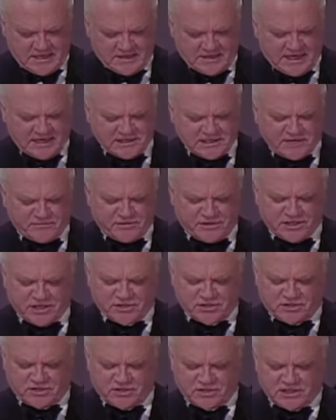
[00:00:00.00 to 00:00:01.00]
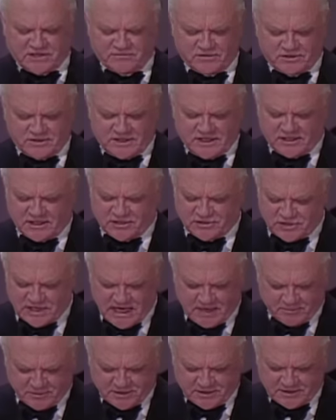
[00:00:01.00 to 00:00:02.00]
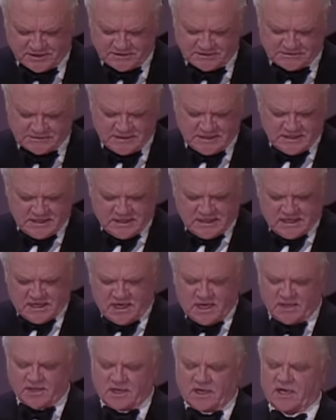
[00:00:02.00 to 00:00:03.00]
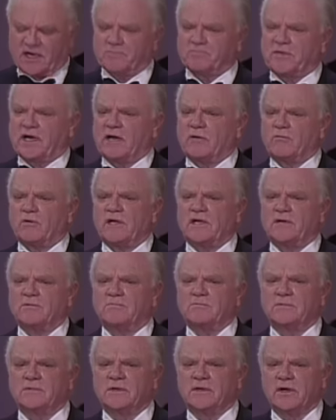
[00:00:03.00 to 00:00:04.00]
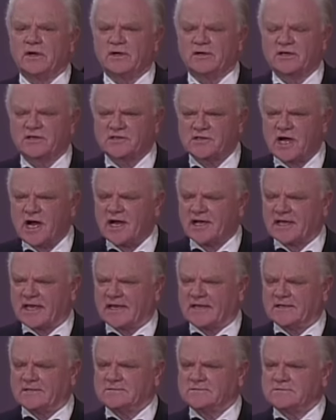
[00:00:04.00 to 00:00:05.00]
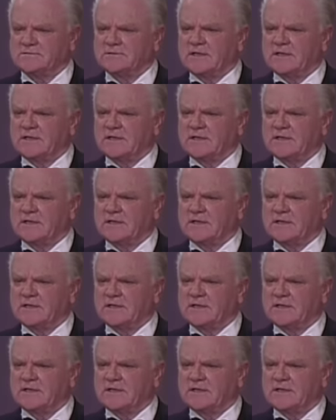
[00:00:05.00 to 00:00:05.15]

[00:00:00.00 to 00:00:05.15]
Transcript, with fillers: That definition is given in a chapter on art by William Ernest Hocking